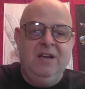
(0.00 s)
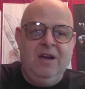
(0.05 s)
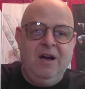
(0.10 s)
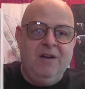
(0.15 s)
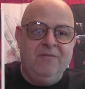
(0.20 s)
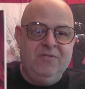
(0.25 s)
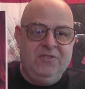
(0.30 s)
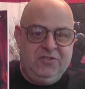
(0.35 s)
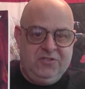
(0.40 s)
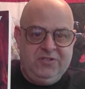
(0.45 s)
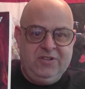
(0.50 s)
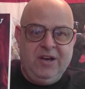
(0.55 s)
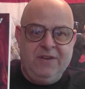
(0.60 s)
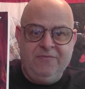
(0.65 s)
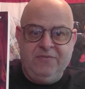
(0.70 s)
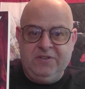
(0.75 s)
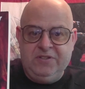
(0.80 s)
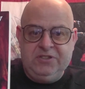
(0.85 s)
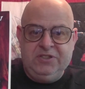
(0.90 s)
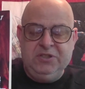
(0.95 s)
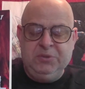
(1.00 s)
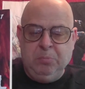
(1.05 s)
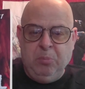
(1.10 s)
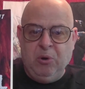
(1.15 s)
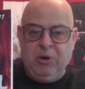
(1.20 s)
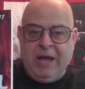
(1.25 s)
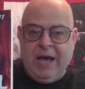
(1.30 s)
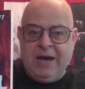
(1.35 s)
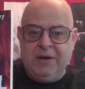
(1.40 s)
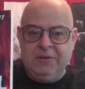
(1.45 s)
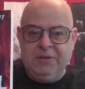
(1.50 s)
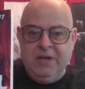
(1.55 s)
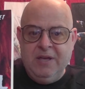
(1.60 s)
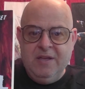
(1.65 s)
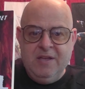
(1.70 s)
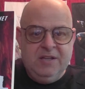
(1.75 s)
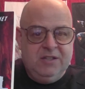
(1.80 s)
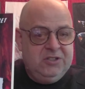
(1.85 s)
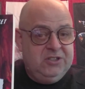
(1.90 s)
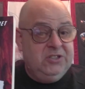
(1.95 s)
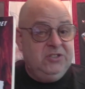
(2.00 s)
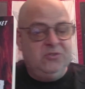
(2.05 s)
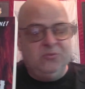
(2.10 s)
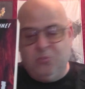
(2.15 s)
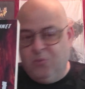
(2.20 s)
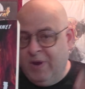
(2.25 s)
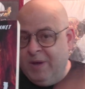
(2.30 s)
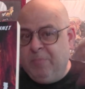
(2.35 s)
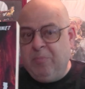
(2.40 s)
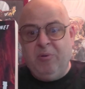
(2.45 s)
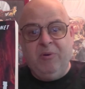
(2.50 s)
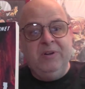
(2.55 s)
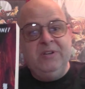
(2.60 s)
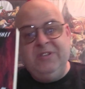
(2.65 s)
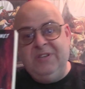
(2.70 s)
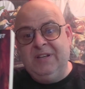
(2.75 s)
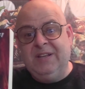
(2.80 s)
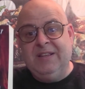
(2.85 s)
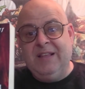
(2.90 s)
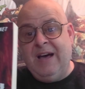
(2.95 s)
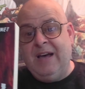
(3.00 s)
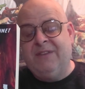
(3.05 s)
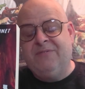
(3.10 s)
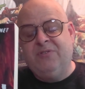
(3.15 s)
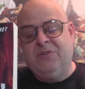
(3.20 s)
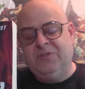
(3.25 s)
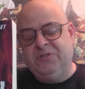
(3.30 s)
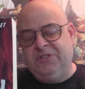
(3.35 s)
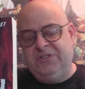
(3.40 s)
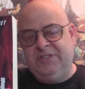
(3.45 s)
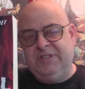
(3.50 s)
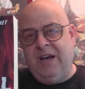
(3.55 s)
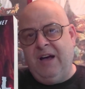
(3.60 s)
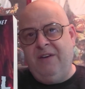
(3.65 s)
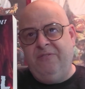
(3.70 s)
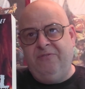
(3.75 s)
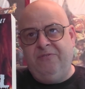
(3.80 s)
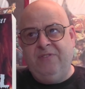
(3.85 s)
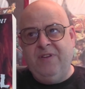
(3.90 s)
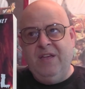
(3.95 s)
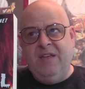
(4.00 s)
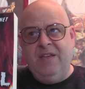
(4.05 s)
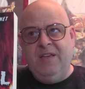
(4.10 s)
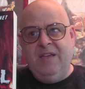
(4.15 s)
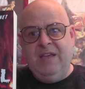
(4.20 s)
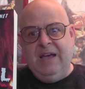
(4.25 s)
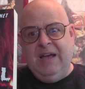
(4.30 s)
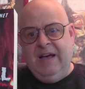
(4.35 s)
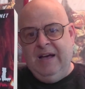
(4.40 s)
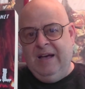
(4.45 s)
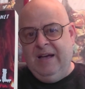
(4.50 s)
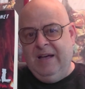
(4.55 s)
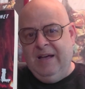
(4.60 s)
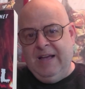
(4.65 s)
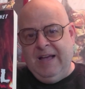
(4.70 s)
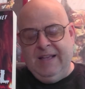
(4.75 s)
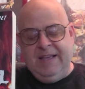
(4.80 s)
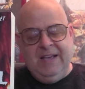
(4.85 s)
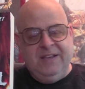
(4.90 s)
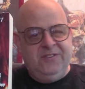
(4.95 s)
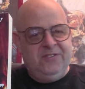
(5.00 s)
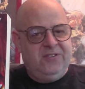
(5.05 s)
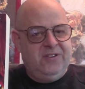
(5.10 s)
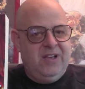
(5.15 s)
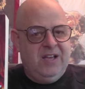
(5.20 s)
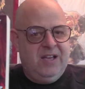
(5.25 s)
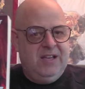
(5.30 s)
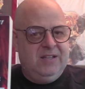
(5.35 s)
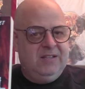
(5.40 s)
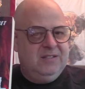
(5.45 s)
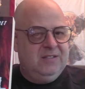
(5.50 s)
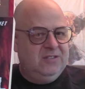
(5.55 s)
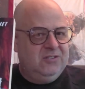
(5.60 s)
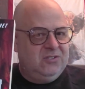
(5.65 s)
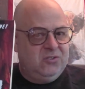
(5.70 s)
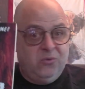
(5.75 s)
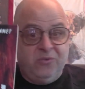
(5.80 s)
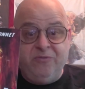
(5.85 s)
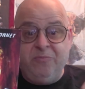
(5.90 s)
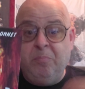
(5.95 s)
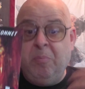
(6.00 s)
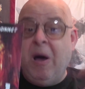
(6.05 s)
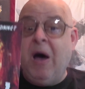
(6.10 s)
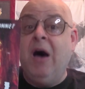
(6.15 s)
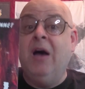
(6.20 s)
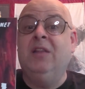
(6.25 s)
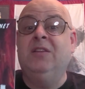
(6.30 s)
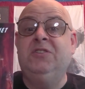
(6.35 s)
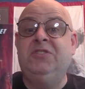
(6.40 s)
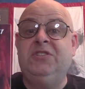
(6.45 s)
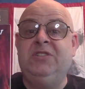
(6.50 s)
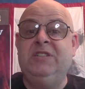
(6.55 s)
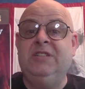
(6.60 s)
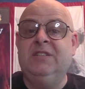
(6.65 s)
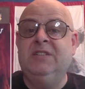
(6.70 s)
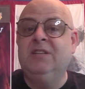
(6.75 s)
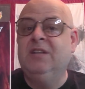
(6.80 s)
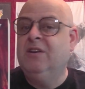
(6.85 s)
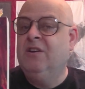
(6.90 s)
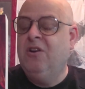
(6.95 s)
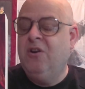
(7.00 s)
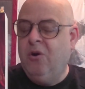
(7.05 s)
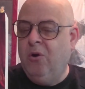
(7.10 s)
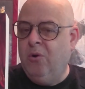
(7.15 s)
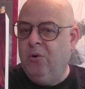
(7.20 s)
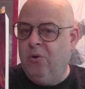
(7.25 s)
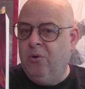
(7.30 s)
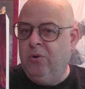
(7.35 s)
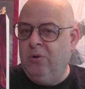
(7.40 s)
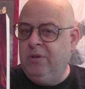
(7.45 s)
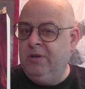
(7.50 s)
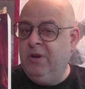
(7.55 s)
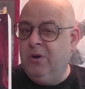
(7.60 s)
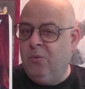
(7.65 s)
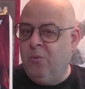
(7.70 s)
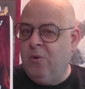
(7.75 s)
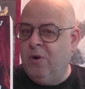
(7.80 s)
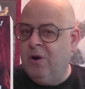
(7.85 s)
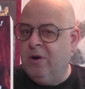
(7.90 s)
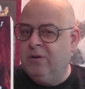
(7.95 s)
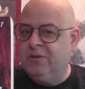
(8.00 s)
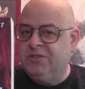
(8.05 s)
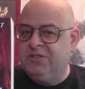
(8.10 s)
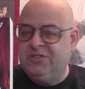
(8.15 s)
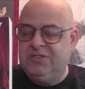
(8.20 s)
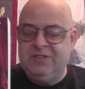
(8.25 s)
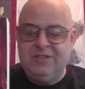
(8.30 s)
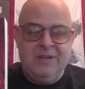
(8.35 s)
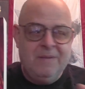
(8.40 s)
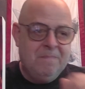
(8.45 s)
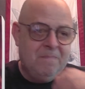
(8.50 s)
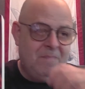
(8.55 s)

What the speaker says: of the stuff that she's put out. She's reprinting a lot of her stuff. Sort of polishing her earlier works